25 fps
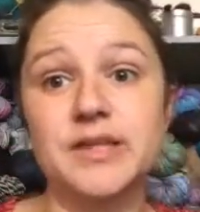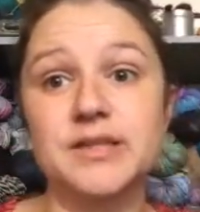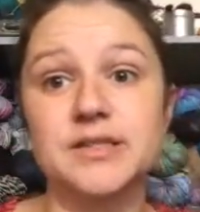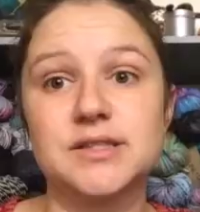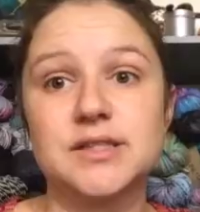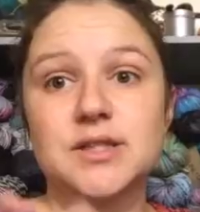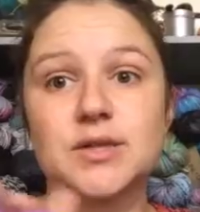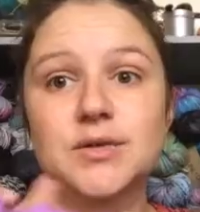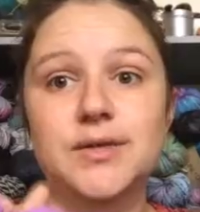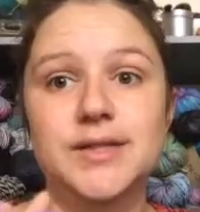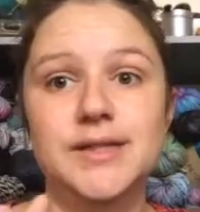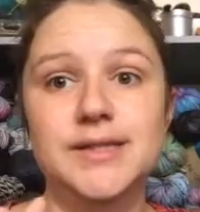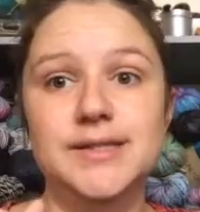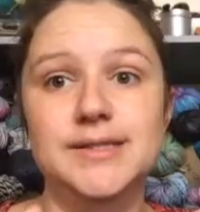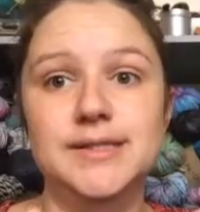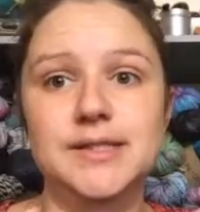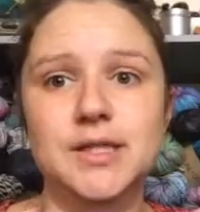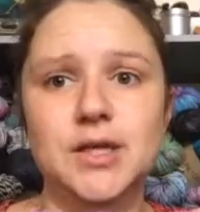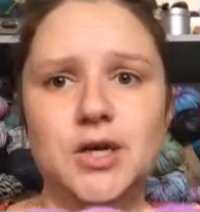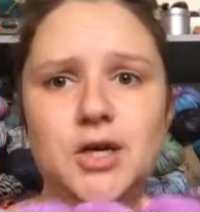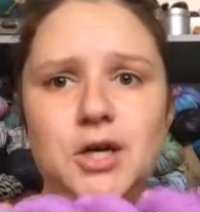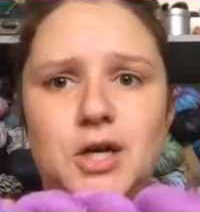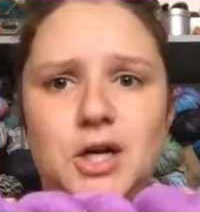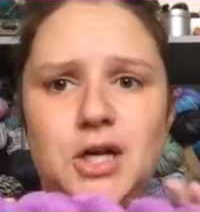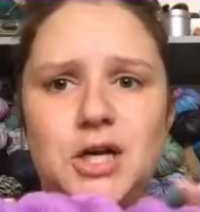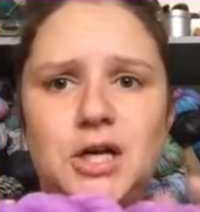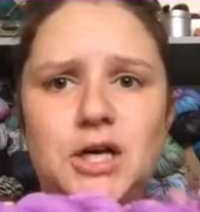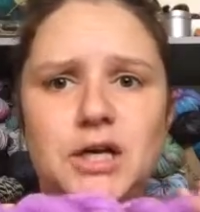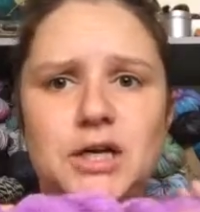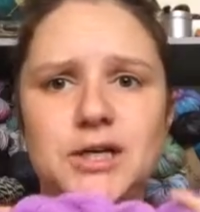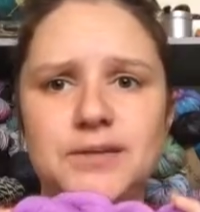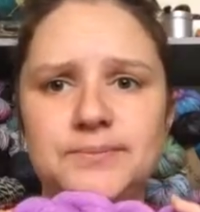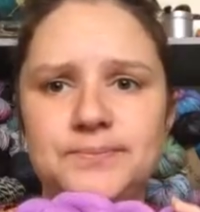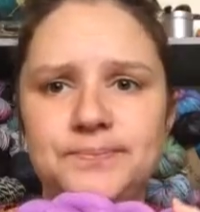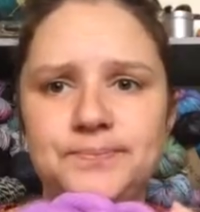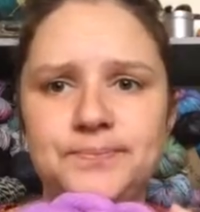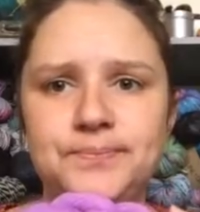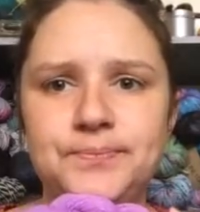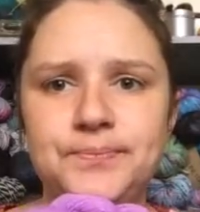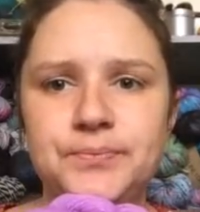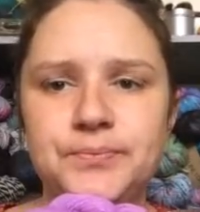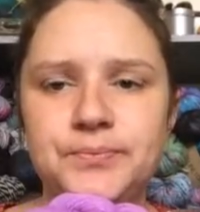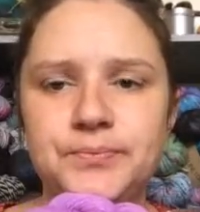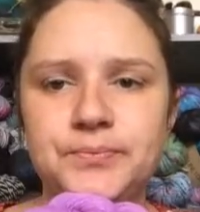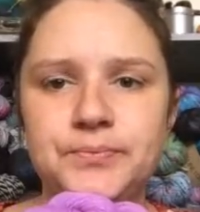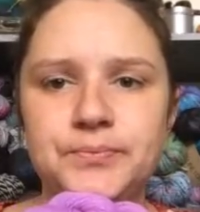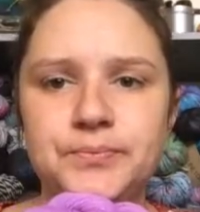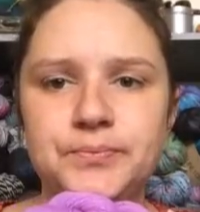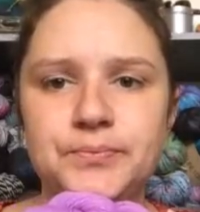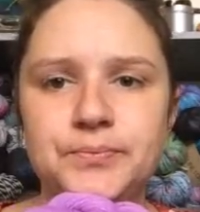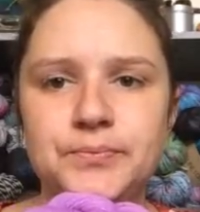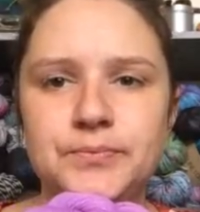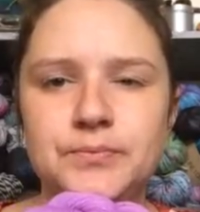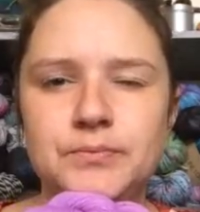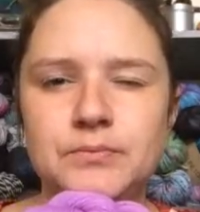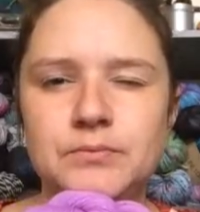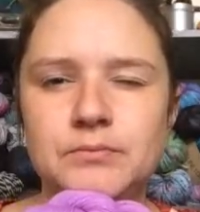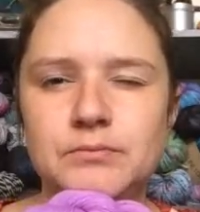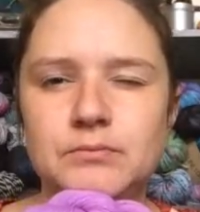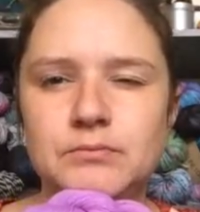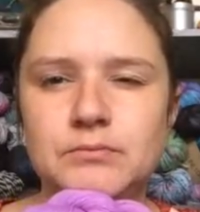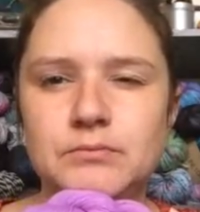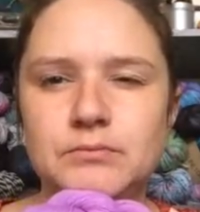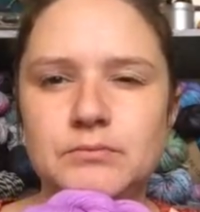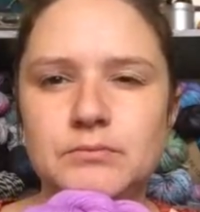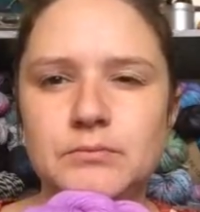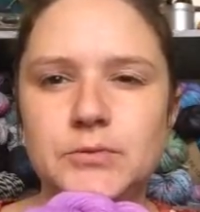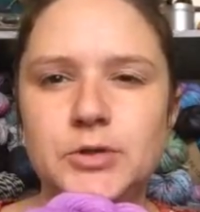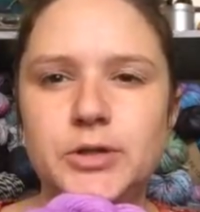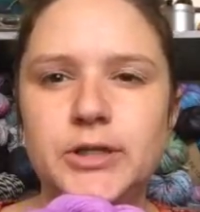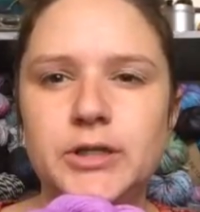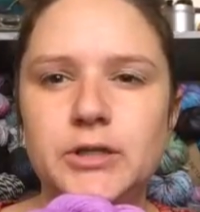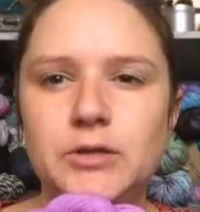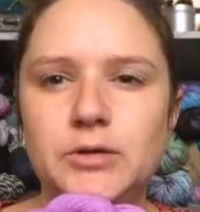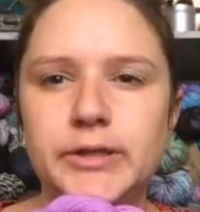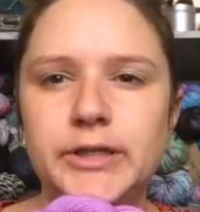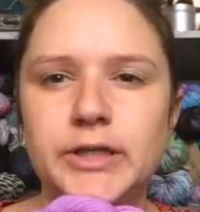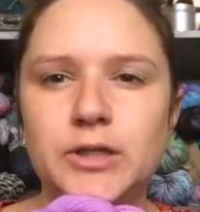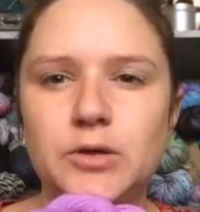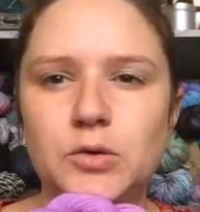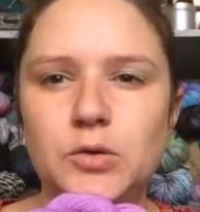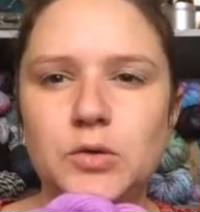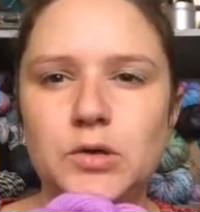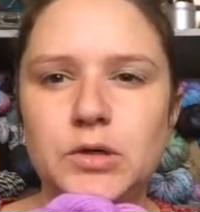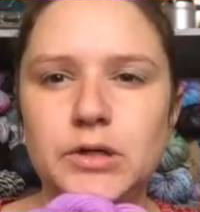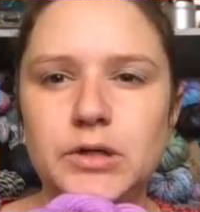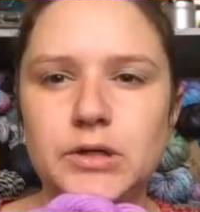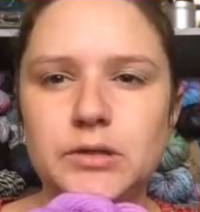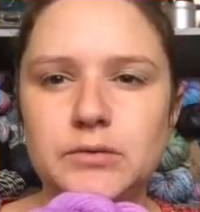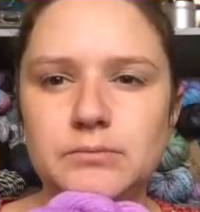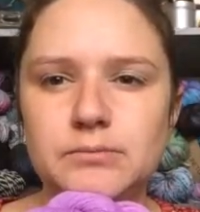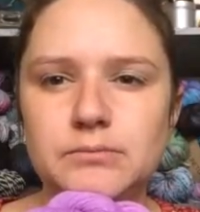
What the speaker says: So these are Merino Angora?